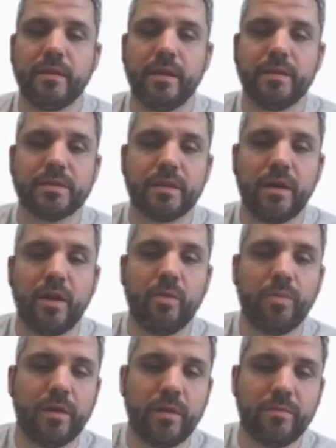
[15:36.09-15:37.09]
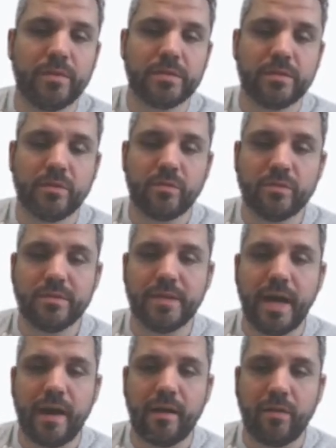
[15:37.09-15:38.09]
and it's going to open up this little
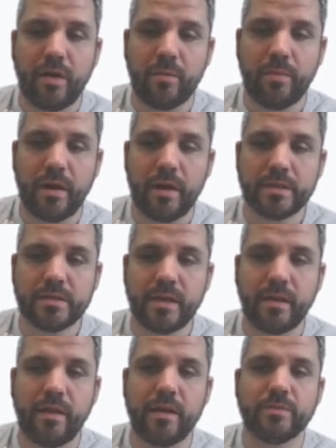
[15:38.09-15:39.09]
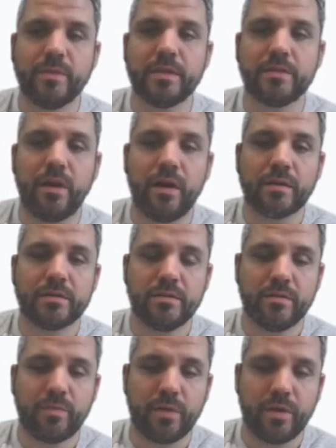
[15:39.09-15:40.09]
dialog box that allows me to talk to
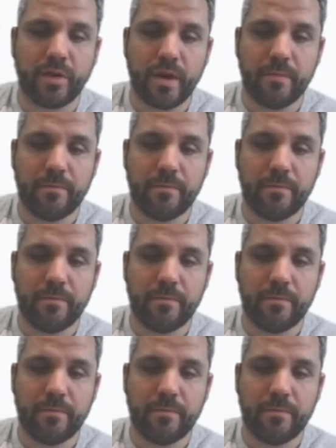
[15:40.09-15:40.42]
the program.